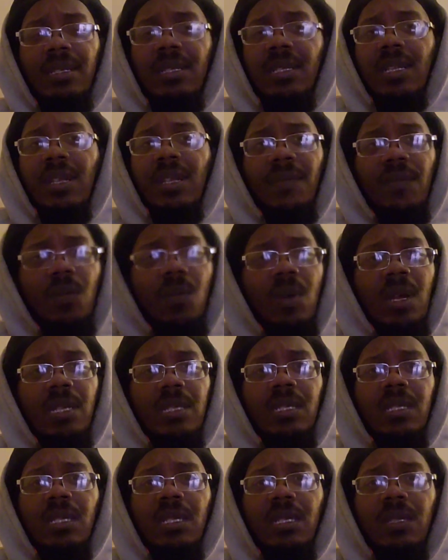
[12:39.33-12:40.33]
Never
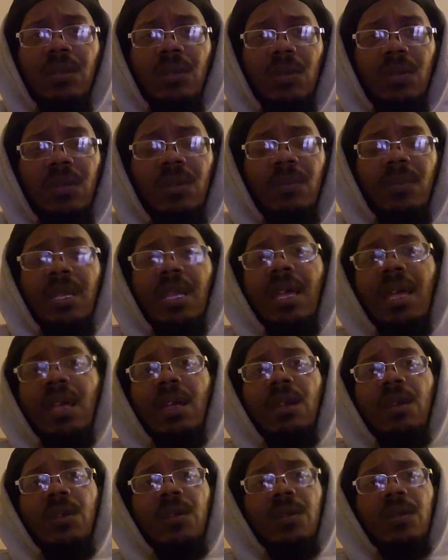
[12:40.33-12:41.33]
watched nothing on him. I
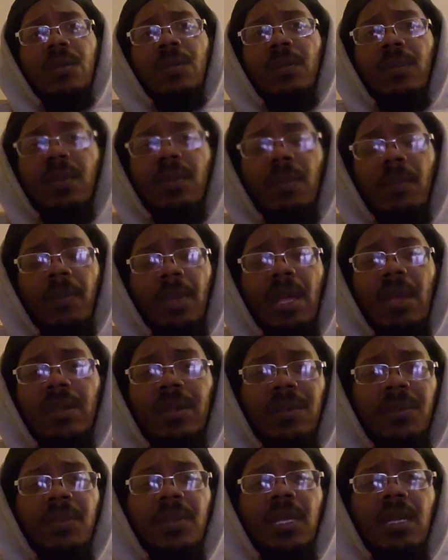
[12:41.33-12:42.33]
heard him
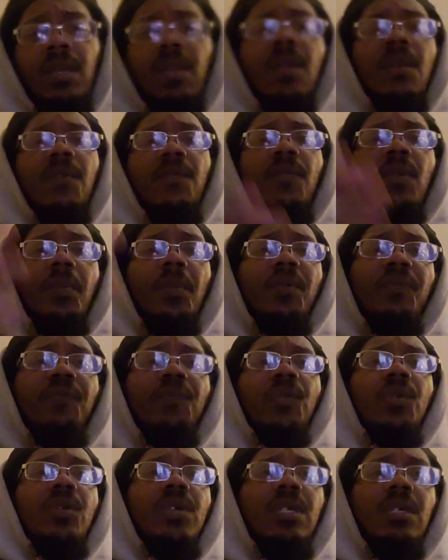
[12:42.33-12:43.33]
about him from a
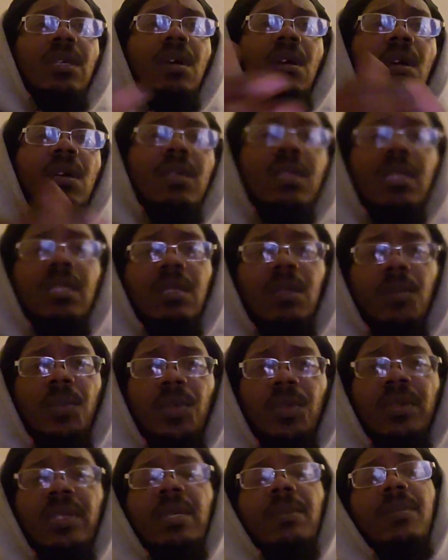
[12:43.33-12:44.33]
few of y'all in this
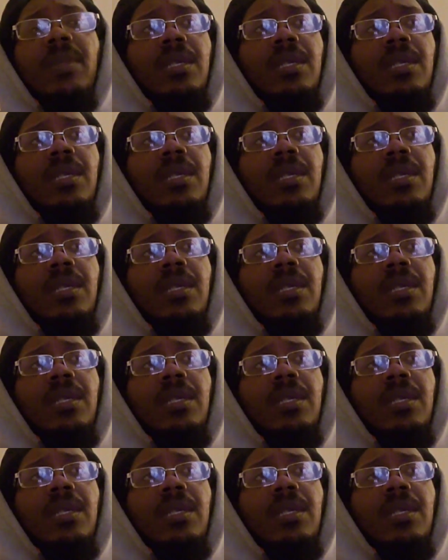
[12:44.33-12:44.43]
community.